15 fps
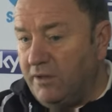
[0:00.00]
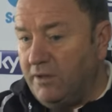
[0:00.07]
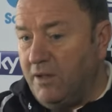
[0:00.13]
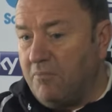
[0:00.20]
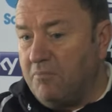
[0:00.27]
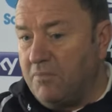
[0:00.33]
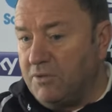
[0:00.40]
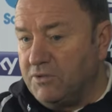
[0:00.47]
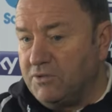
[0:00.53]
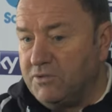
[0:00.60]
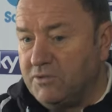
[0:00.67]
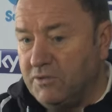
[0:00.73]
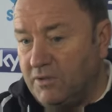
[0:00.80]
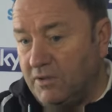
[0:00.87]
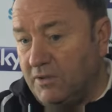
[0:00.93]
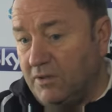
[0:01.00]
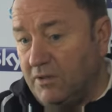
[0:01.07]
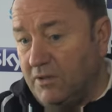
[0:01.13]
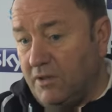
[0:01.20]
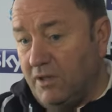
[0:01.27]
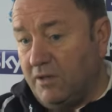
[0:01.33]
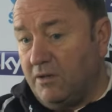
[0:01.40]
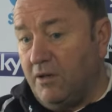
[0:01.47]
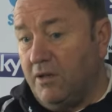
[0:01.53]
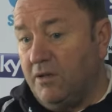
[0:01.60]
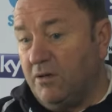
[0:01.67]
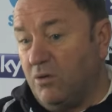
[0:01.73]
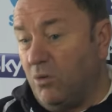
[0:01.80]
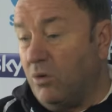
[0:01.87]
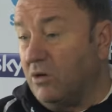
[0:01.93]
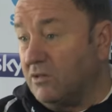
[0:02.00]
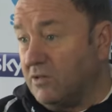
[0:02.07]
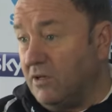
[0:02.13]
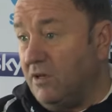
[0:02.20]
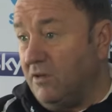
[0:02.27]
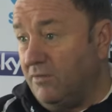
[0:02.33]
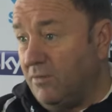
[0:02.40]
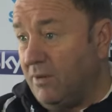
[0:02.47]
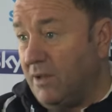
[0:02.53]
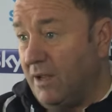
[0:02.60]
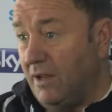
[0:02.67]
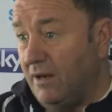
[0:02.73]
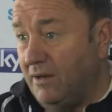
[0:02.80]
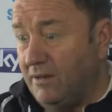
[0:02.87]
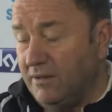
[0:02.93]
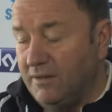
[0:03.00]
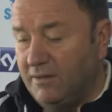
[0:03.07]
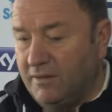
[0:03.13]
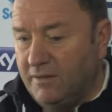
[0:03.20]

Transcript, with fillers: in numbers and, and quality if we can.